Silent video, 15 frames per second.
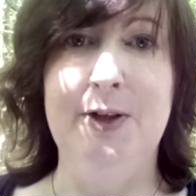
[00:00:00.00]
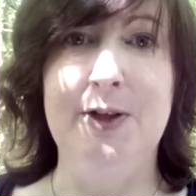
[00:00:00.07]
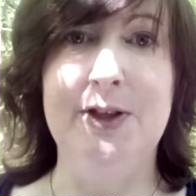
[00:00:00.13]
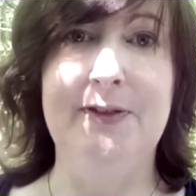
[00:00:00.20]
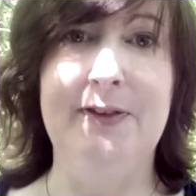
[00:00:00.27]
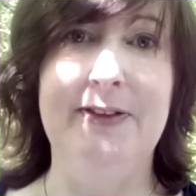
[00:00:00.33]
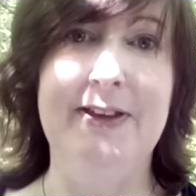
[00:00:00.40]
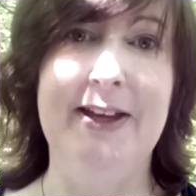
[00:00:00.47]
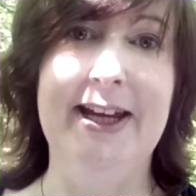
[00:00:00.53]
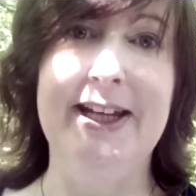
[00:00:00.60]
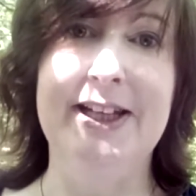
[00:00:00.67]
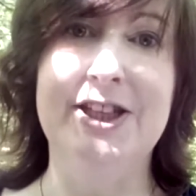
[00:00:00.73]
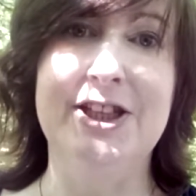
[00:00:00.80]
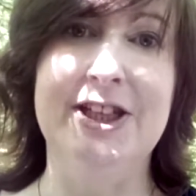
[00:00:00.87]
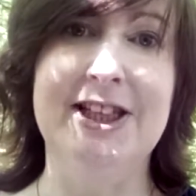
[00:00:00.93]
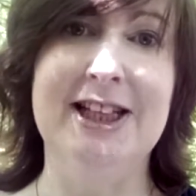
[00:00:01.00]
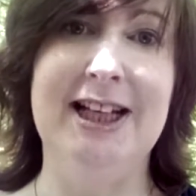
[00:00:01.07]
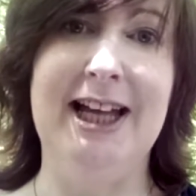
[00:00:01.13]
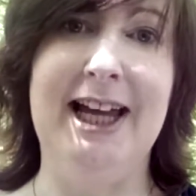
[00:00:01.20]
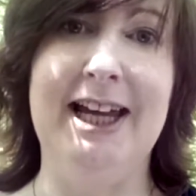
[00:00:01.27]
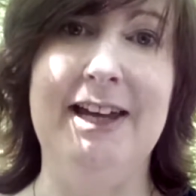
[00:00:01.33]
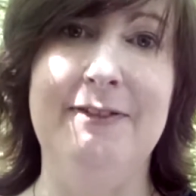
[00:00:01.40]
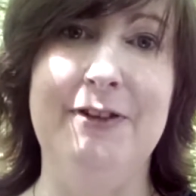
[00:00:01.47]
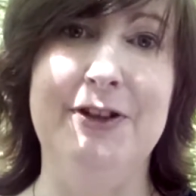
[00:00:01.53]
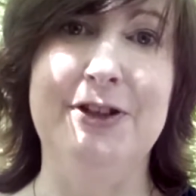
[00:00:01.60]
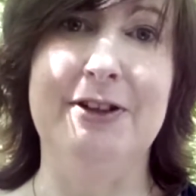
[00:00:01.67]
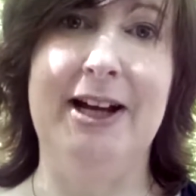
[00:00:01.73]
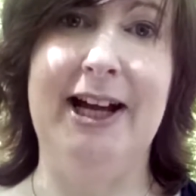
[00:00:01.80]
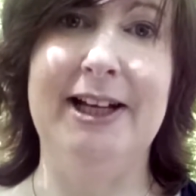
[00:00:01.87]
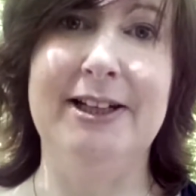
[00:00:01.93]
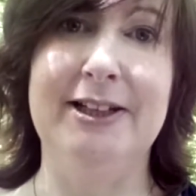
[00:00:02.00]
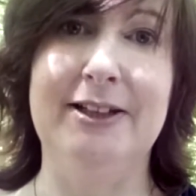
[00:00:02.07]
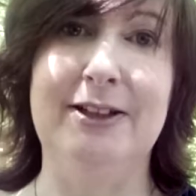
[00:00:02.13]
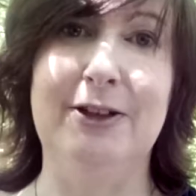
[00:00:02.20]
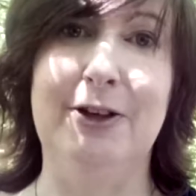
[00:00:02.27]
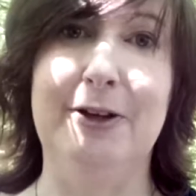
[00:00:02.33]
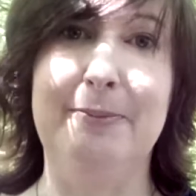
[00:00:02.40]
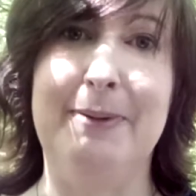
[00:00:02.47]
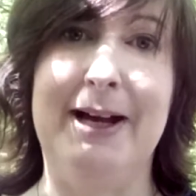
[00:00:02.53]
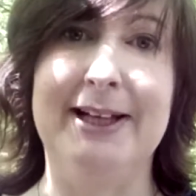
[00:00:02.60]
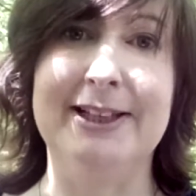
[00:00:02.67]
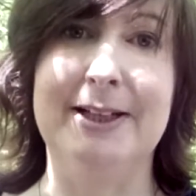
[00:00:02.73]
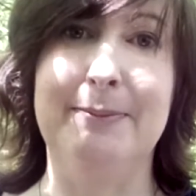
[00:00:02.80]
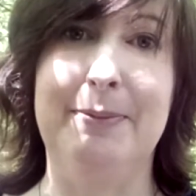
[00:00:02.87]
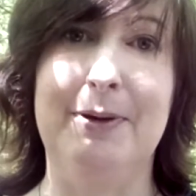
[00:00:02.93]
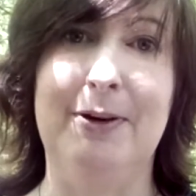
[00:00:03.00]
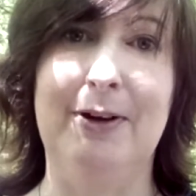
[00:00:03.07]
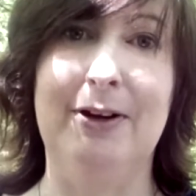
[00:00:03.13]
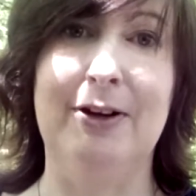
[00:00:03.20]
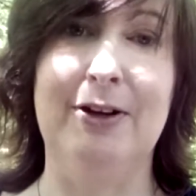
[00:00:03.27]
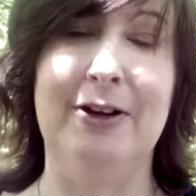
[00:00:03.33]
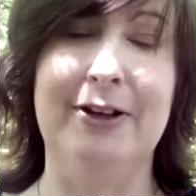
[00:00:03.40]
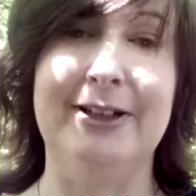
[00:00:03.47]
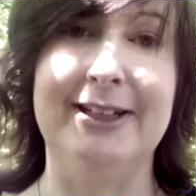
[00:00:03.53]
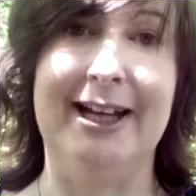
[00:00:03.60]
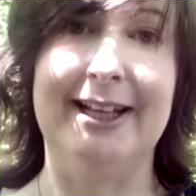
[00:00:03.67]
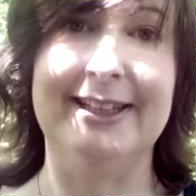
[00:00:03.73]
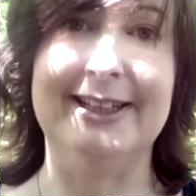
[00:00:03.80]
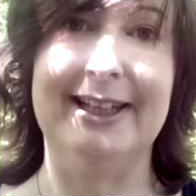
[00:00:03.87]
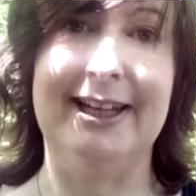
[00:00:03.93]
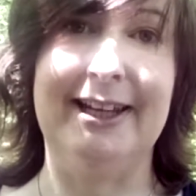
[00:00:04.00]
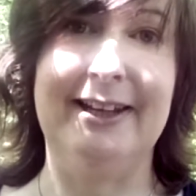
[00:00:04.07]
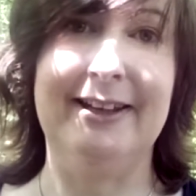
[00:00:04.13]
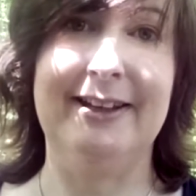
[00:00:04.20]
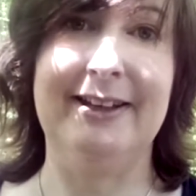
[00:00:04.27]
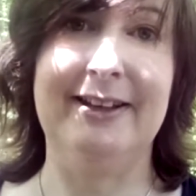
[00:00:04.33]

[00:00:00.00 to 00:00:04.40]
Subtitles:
So if you think it's just like if you're trying to learn basketball or learn dancing,